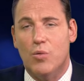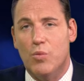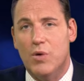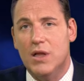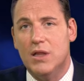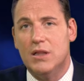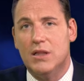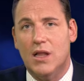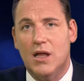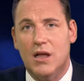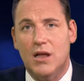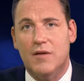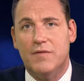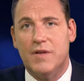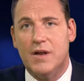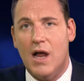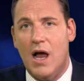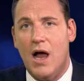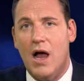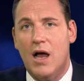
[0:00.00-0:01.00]
we
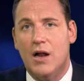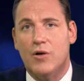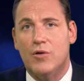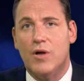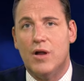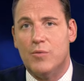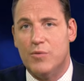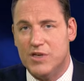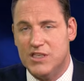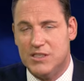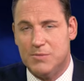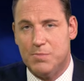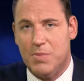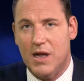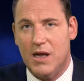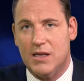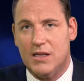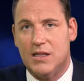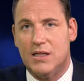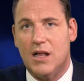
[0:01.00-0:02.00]
love and honor and
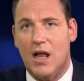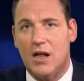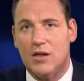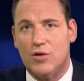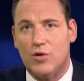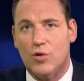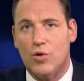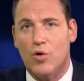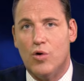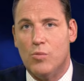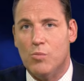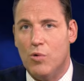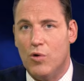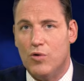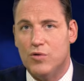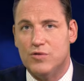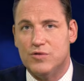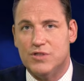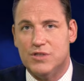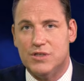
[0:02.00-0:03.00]
respect Dr.
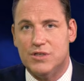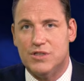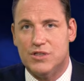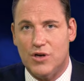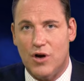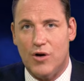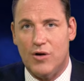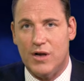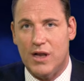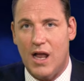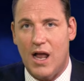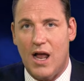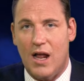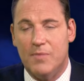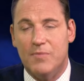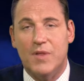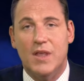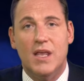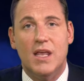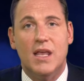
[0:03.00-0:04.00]
Hormoz
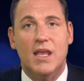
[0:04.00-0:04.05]
Shariat.